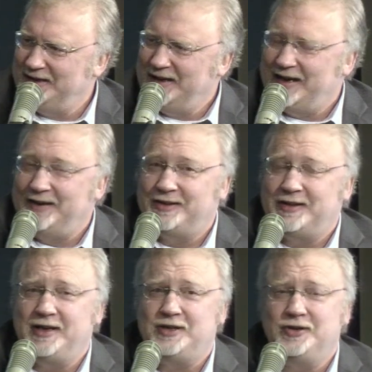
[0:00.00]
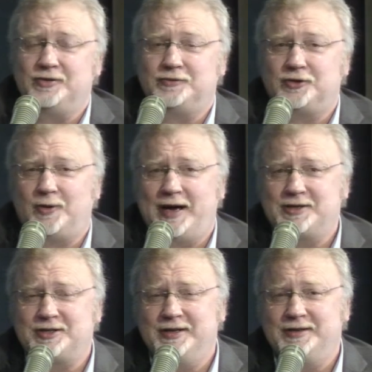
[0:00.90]
And thank you for
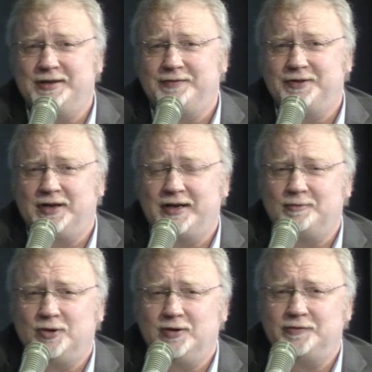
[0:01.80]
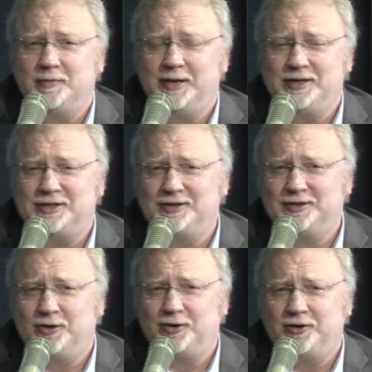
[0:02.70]
watching. If you'd like more information,
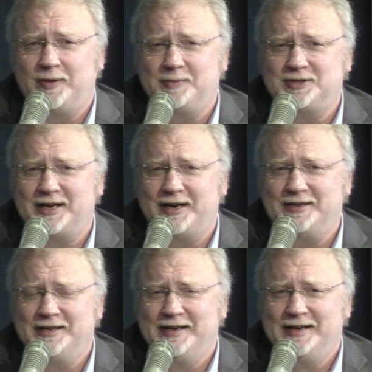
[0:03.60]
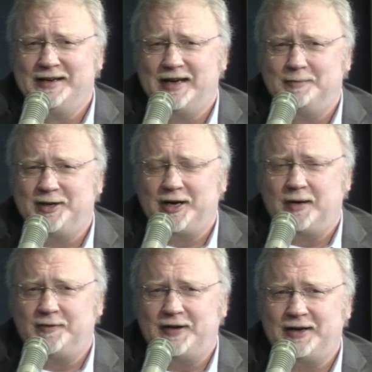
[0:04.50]
go to the website and
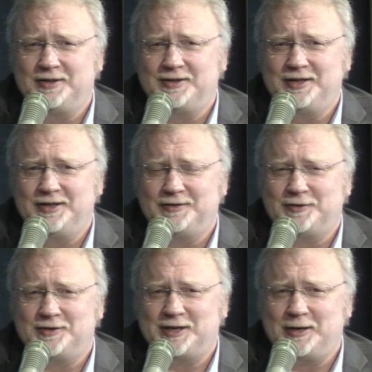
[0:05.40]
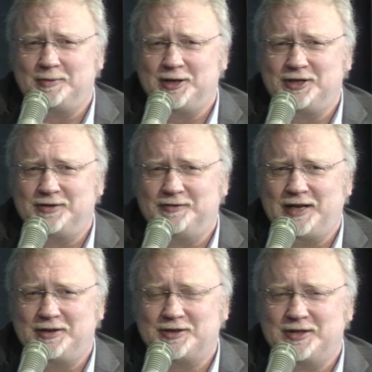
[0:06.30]
become a volunteer for Celebration
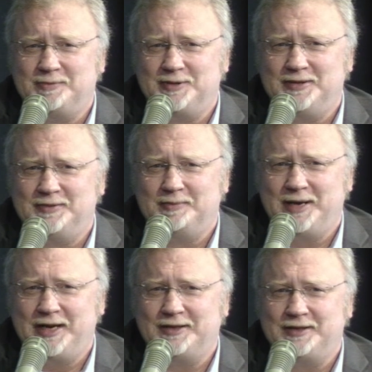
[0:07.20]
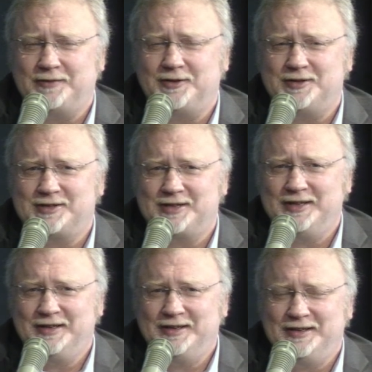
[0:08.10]
Fellowship and make a difference
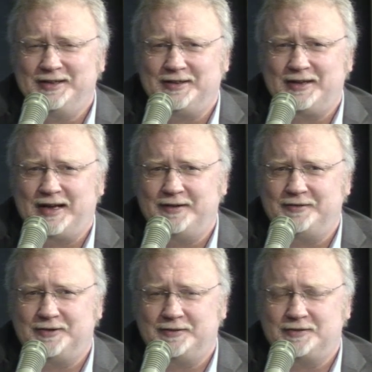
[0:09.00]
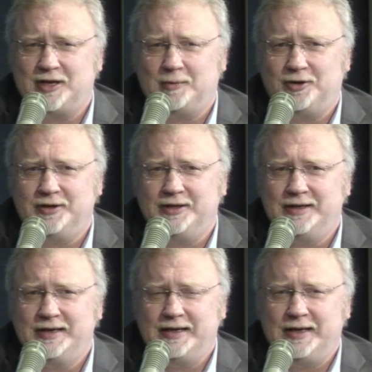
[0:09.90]
in the life of someone.
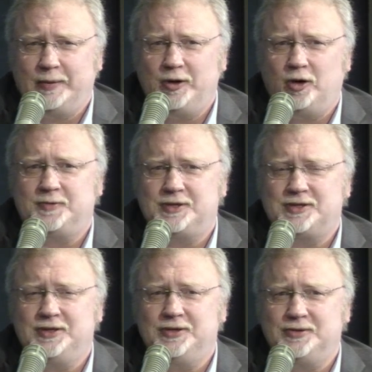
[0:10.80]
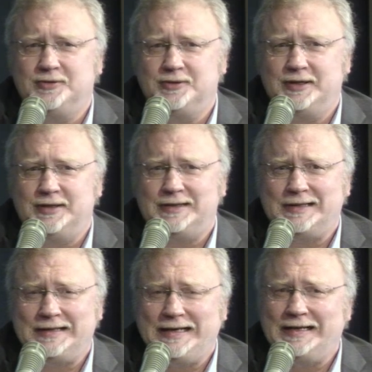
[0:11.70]
And we hope to see you
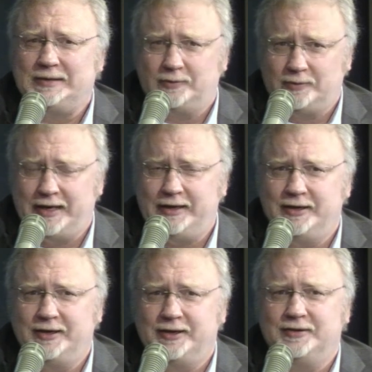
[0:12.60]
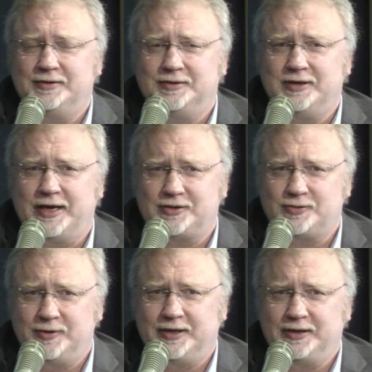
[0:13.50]
again right here
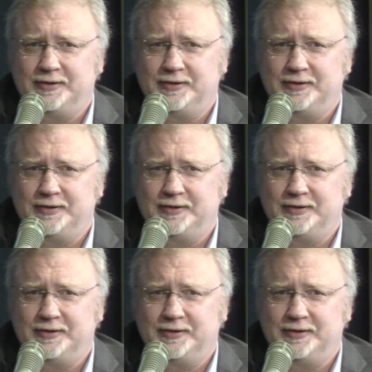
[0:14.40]
next week.